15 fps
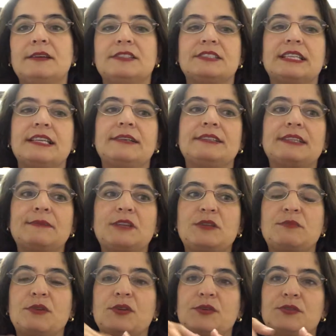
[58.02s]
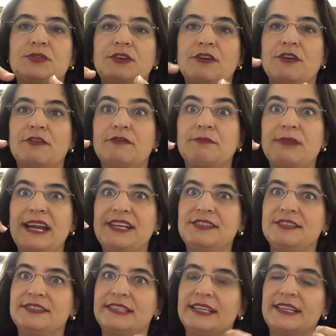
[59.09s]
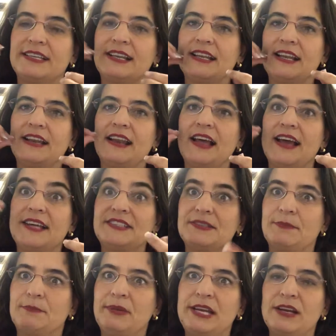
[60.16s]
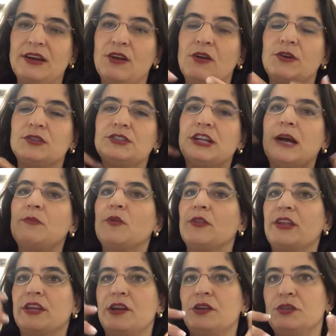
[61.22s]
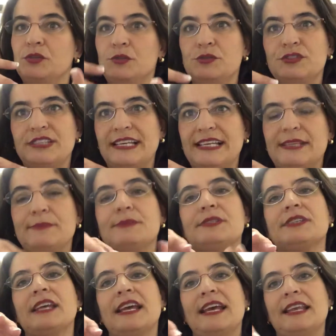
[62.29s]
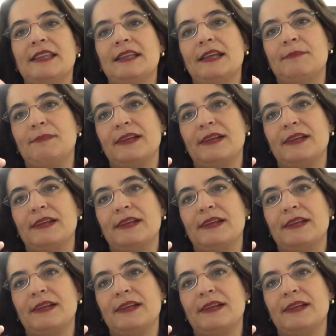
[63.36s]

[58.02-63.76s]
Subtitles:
Sometimes because of patients that lies in bed a long time or they don't use their limbs, it